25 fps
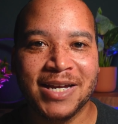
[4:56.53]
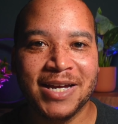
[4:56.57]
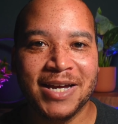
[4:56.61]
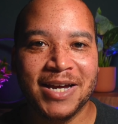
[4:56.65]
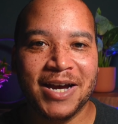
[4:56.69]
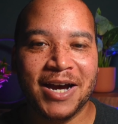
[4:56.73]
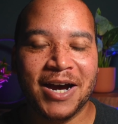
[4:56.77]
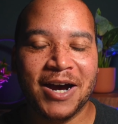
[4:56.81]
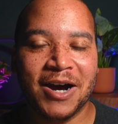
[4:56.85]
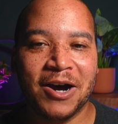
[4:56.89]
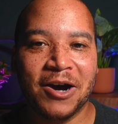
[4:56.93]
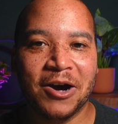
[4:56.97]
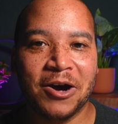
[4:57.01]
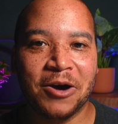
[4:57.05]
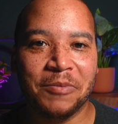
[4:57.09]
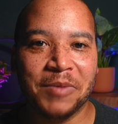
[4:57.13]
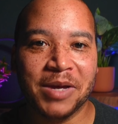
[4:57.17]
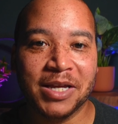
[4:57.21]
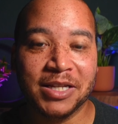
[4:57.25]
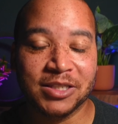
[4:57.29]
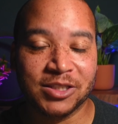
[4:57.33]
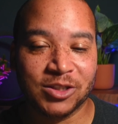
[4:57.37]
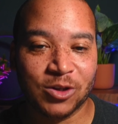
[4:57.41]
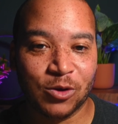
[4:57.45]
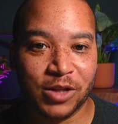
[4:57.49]
Um,
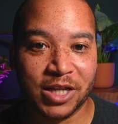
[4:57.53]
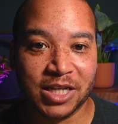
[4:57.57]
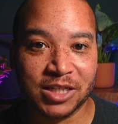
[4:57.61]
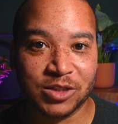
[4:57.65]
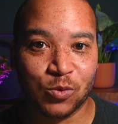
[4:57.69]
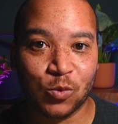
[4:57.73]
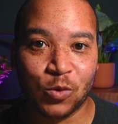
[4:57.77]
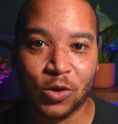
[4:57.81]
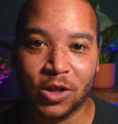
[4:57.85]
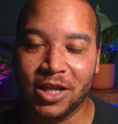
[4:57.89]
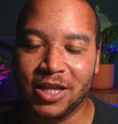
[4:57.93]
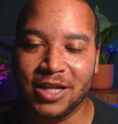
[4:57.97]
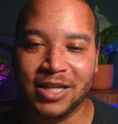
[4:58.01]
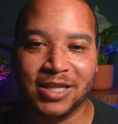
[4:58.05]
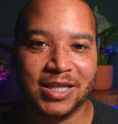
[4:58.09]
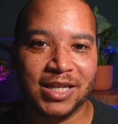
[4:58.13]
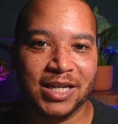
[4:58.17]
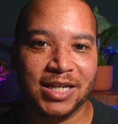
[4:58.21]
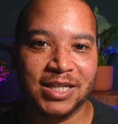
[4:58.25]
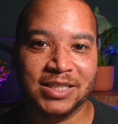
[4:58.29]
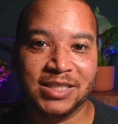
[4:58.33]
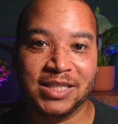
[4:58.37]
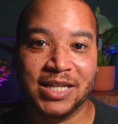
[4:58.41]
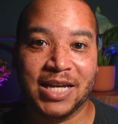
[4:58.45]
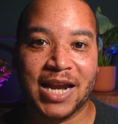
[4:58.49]
and so that's one of the
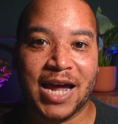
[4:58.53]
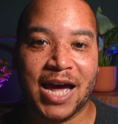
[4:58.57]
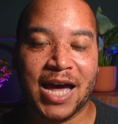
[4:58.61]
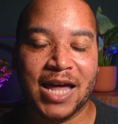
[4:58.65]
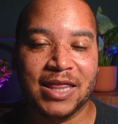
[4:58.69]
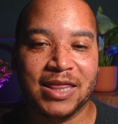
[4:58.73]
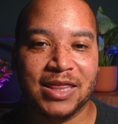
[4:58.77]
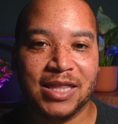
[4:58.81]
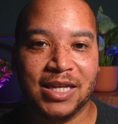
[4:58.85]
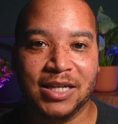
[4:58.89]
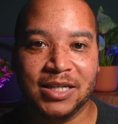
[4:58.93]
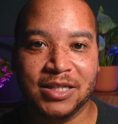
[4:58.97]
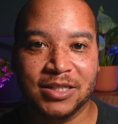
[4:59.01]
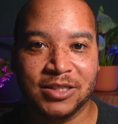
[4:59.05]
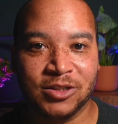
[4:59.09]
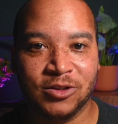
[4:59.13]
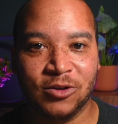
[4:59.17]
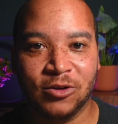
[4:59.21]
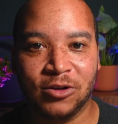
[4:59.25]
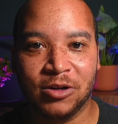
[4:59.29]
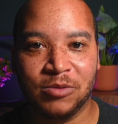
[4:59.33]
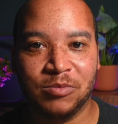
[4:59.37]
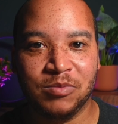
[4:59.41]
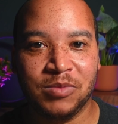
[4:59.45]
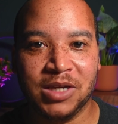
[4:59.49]
things that I think is
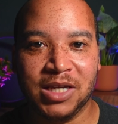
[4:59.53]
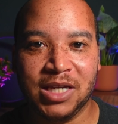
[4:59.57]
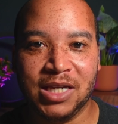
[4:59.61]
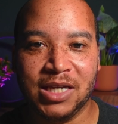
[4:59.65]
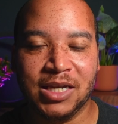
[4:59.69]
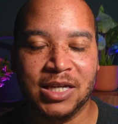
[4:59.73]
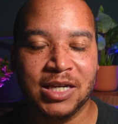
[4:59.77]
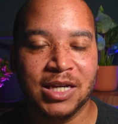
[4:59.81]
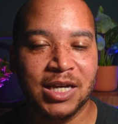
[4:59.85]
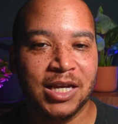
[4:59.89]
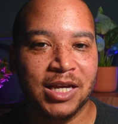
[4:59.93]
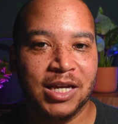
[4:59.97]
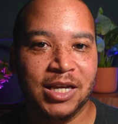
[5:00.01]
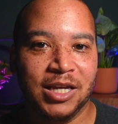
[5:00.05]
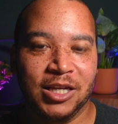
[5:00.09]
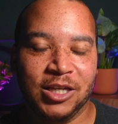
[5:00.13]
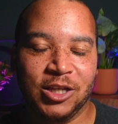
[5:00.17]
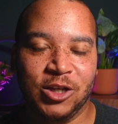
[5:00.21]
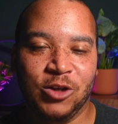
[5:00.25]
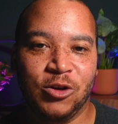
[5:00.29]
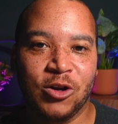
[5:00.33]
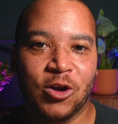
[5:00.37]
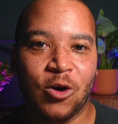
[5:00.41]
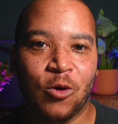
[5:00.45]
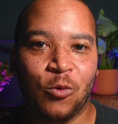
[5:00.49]
going to be,
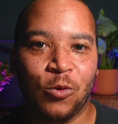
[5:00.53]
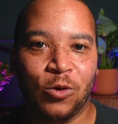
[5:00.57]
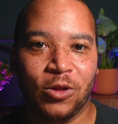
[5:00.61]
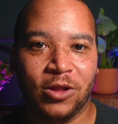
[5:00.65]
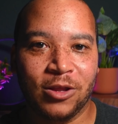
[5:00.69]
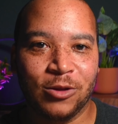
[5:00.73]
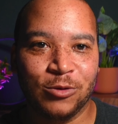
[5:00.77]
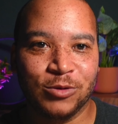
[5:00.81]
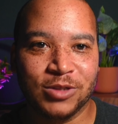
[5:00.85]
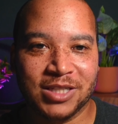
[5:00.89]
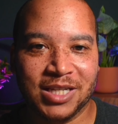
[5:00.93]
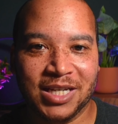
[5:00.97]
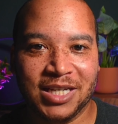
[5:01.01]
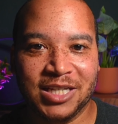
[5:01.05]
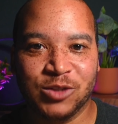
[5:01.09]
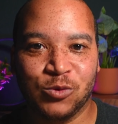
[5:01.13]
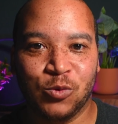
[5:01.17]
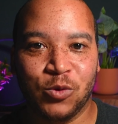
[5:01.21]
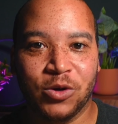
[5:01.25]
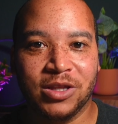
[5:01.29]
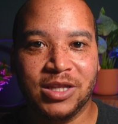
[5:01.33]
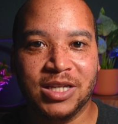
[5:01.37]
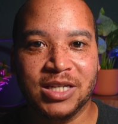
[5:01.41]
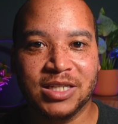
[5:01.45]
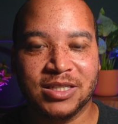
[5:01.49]
you know, one of those things
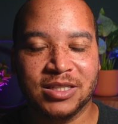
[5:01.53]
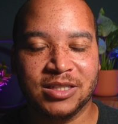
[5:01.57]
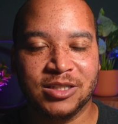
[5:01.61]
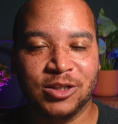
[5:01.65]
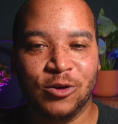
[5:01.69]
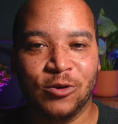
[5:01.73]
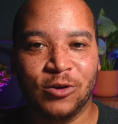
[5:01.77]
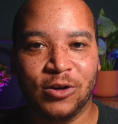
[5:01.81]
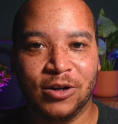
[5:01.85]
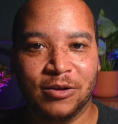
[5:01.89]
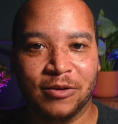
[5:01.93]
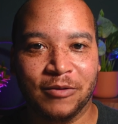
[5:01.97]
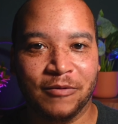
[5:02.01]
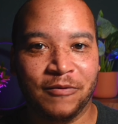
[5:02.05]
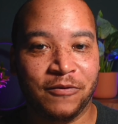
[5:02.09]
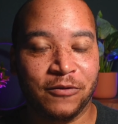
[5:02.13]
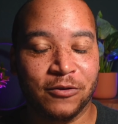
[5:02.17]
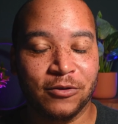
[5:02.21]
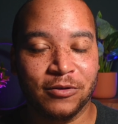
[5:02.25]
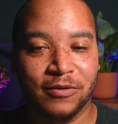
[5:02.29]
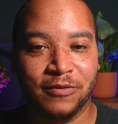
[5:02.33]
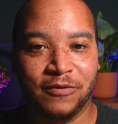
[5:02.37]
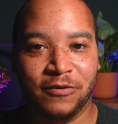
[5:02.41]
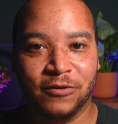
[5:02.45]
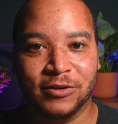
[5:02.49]
where this is going to,
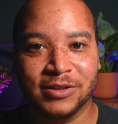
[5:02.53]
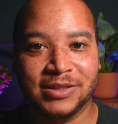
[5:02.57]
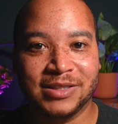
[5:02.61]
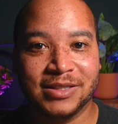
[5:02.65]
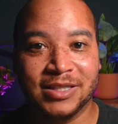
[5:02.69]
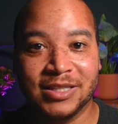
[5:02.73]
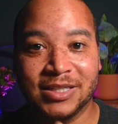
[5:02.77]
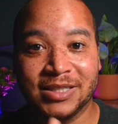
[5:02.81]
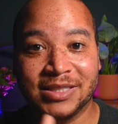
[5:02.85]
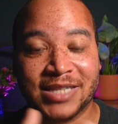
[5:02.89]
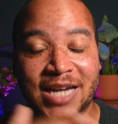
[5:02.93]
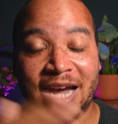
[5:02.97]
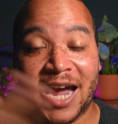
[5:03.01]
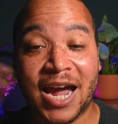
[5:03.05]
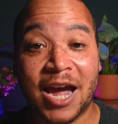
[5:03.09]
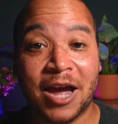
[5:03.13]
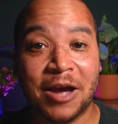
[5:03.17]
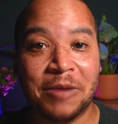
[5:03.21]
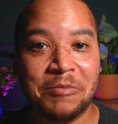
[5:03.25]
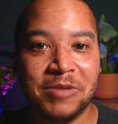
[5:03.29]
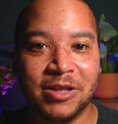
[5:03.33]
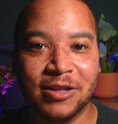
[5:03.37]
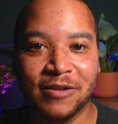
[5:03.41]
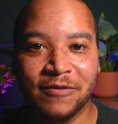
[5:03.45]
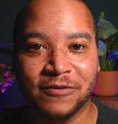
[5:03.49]
for, for the
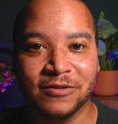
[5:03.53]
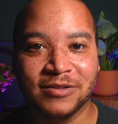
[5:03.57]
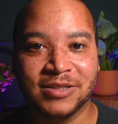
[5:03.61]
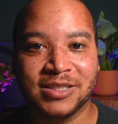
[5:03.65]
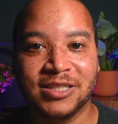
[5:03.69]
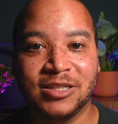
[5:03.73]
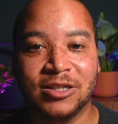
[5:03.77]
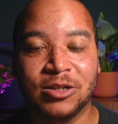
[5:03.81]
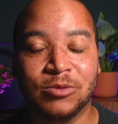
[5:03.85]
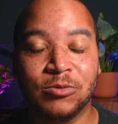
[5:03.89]
time in the foreseeable